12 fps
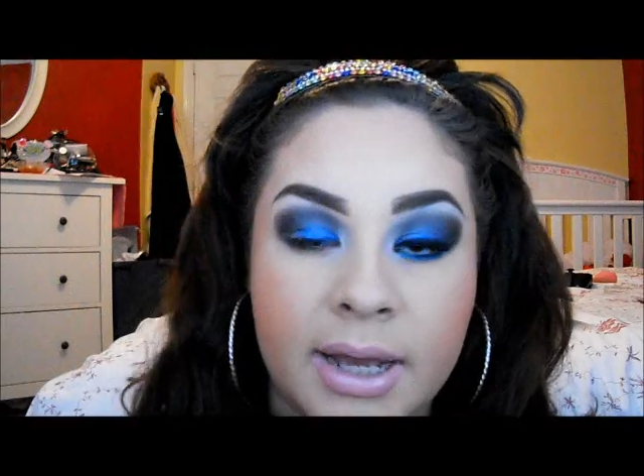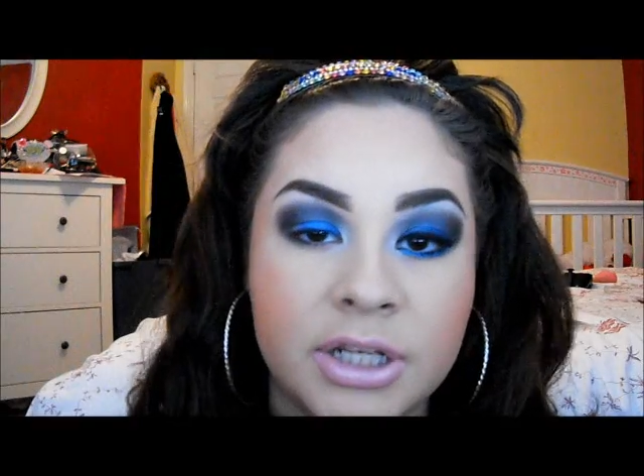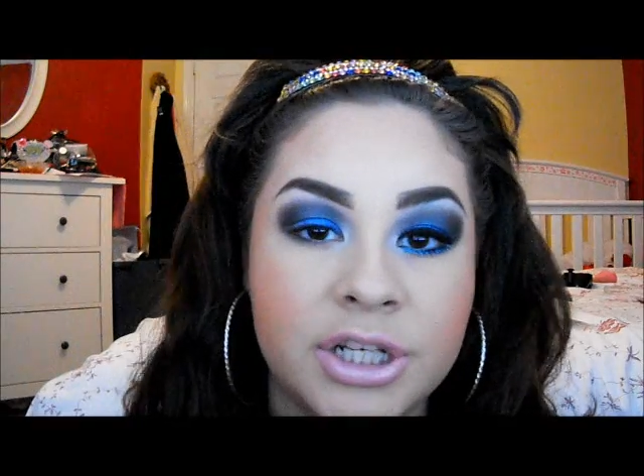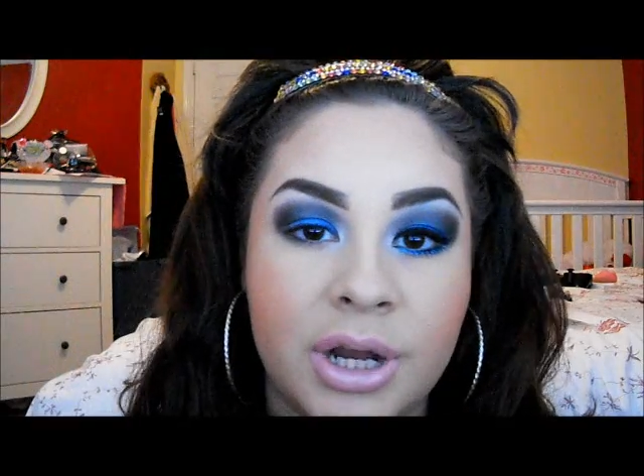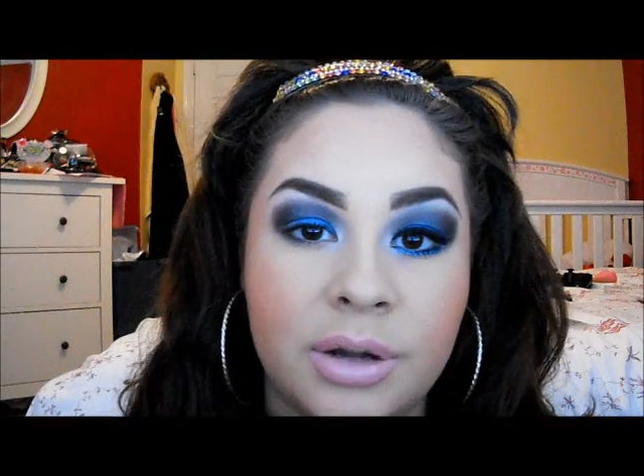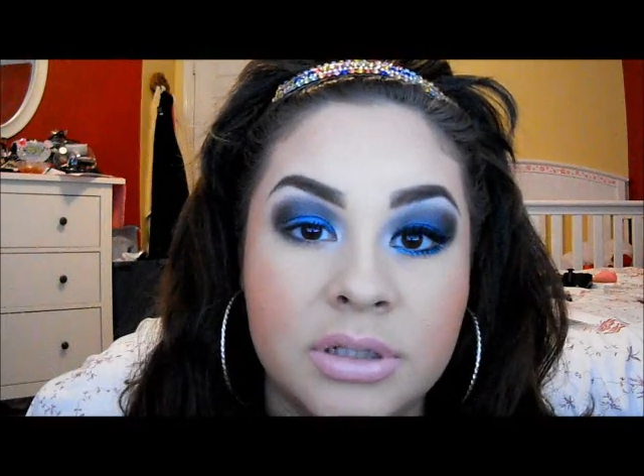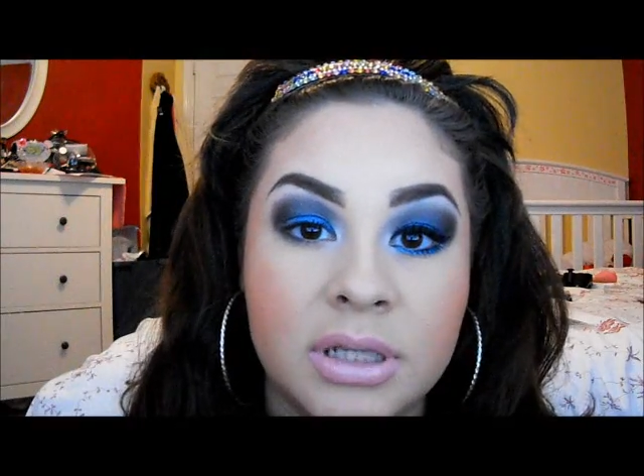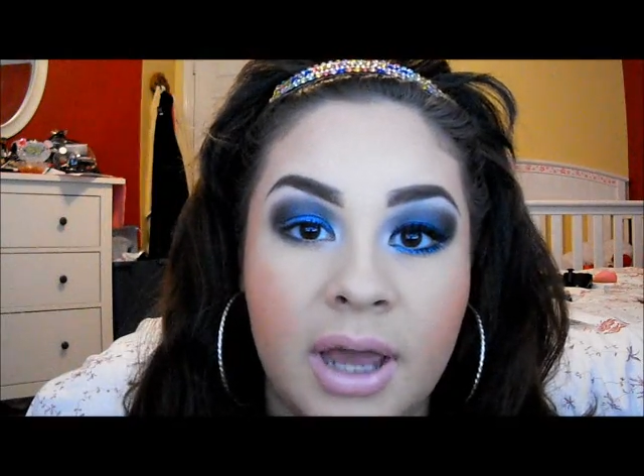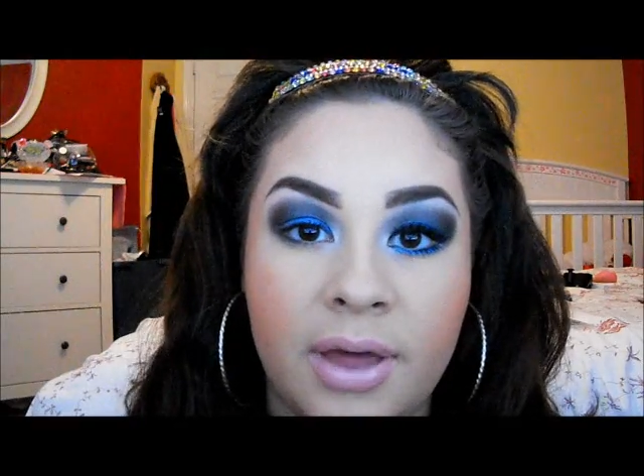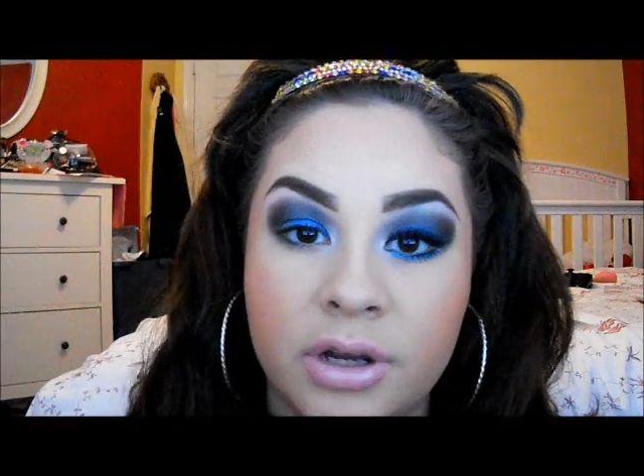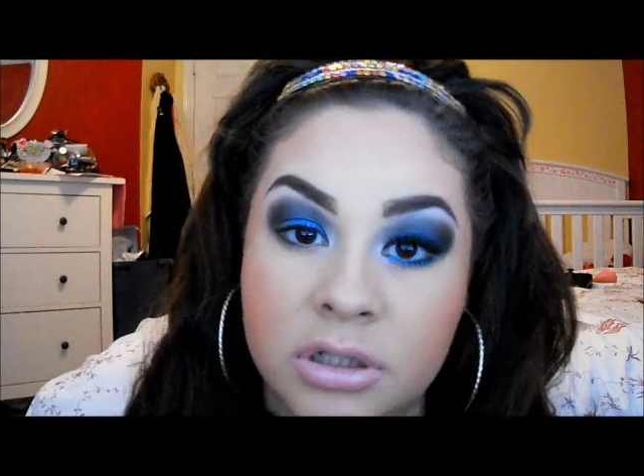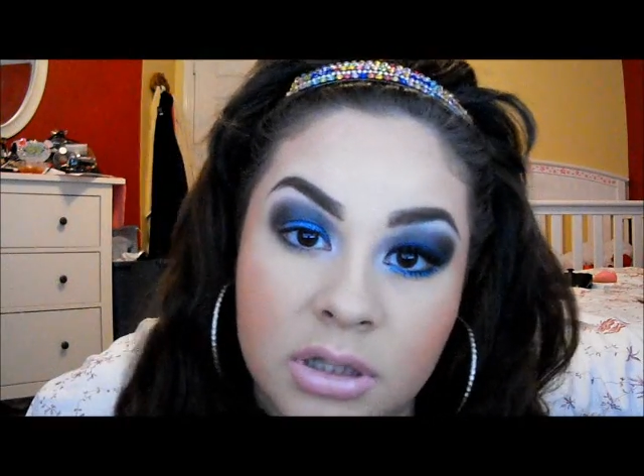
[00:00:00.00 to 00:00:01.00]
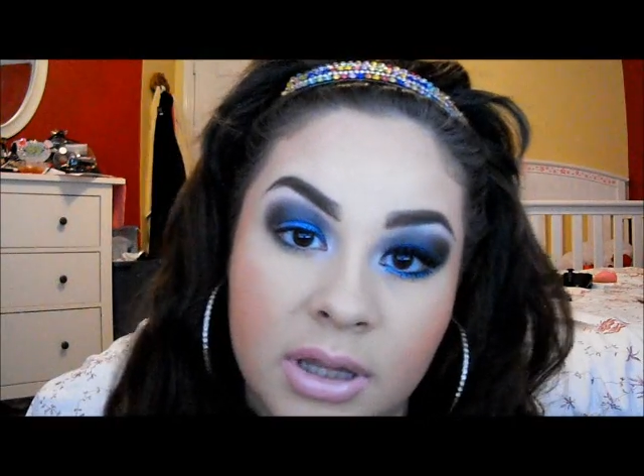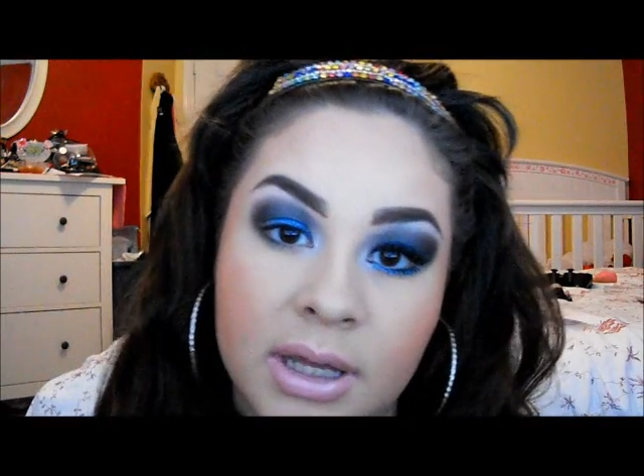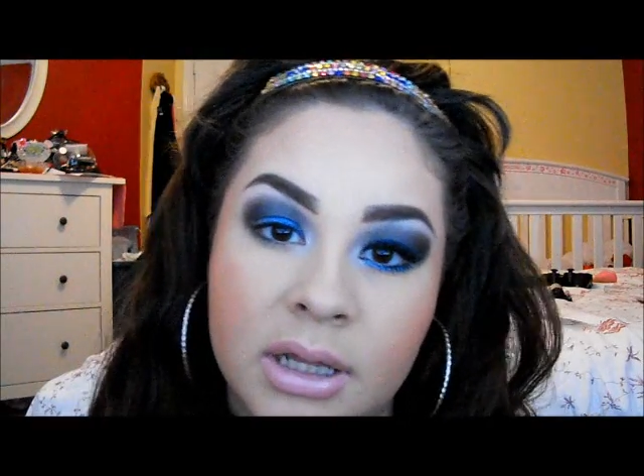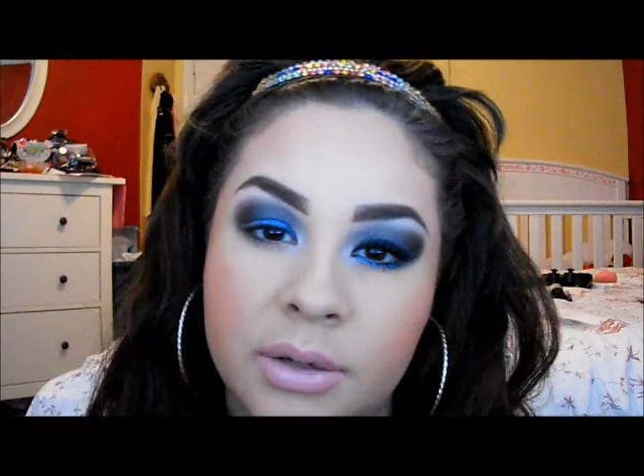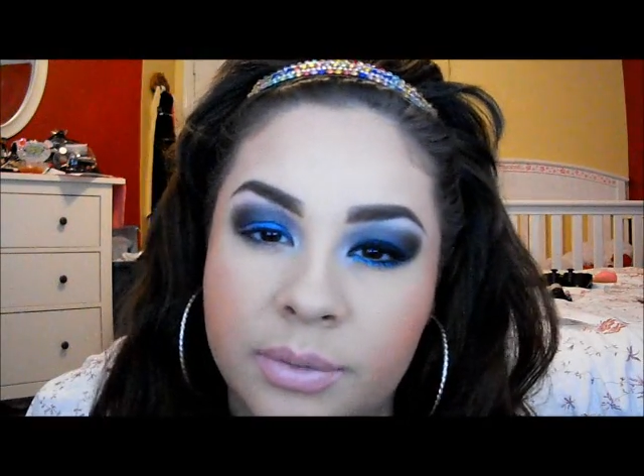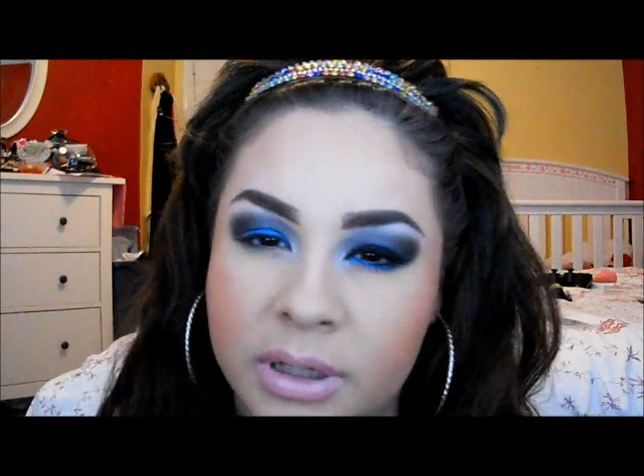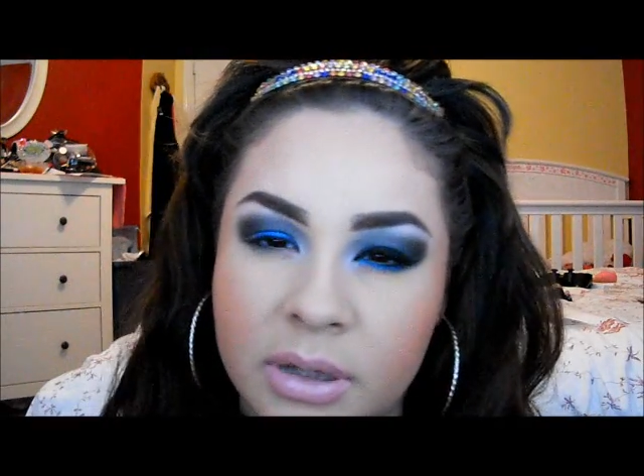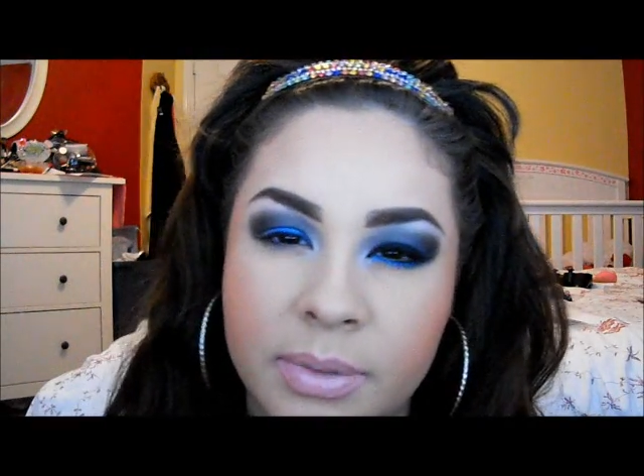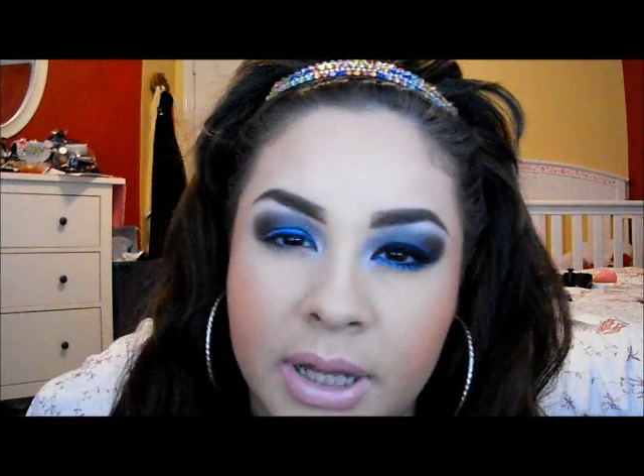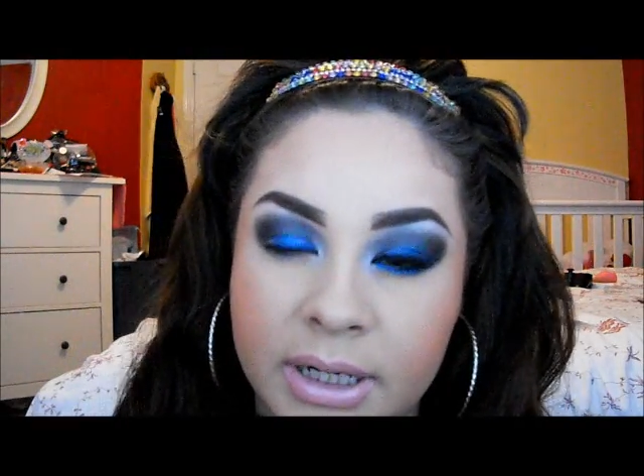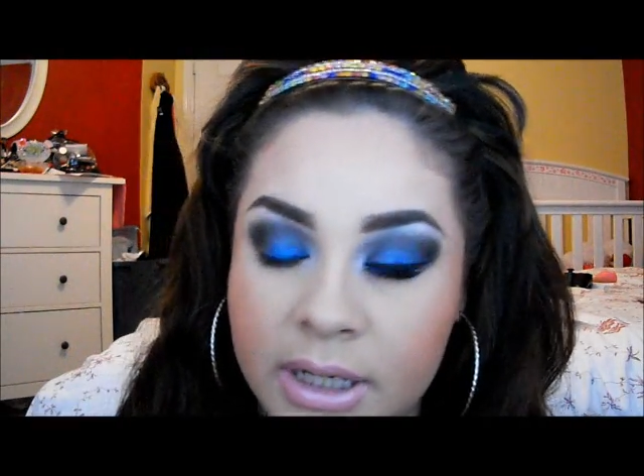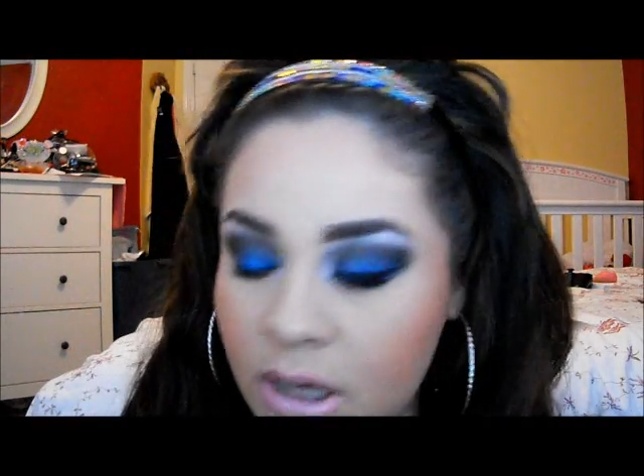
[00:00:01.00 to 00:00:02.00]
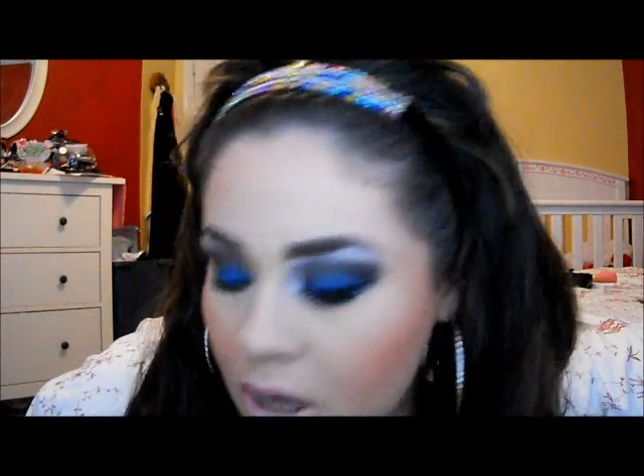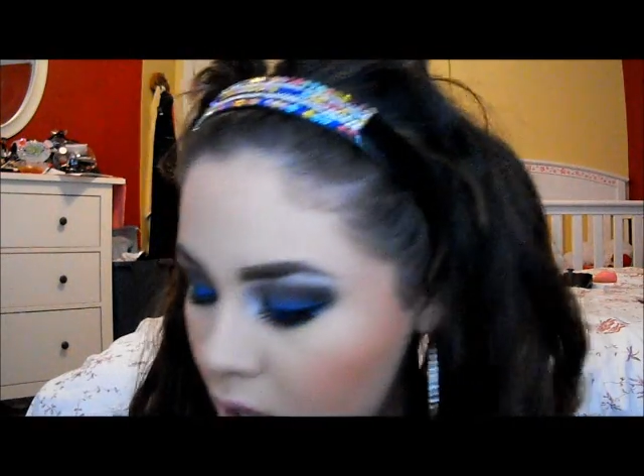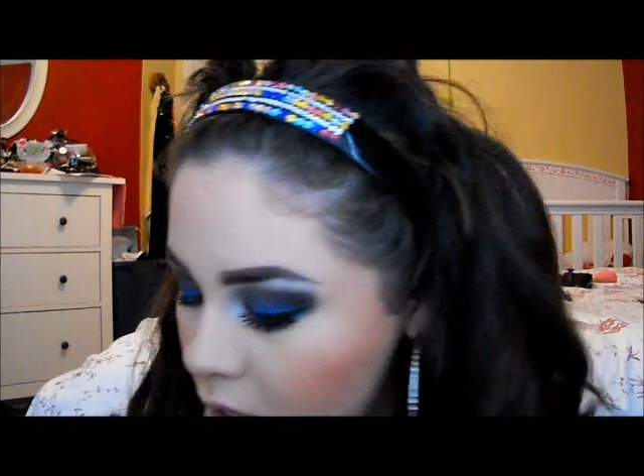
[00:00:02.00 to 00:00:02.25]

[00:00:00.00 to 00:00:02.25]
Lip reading: eyeshadows together so they can look really blended.